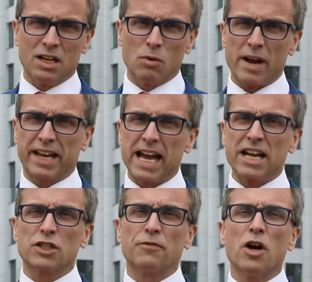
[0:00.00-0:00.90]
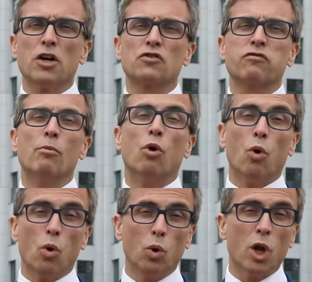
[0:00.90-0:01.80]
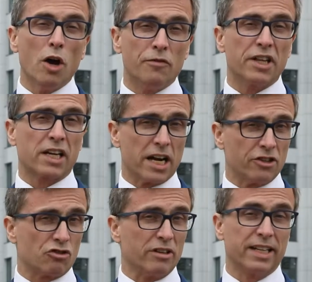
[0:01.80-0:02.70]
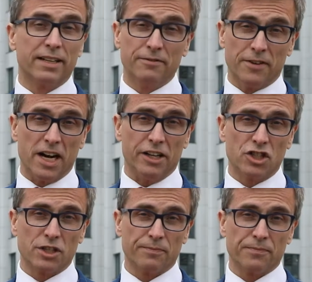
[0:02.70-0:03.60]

where cash flows from all over the country converge.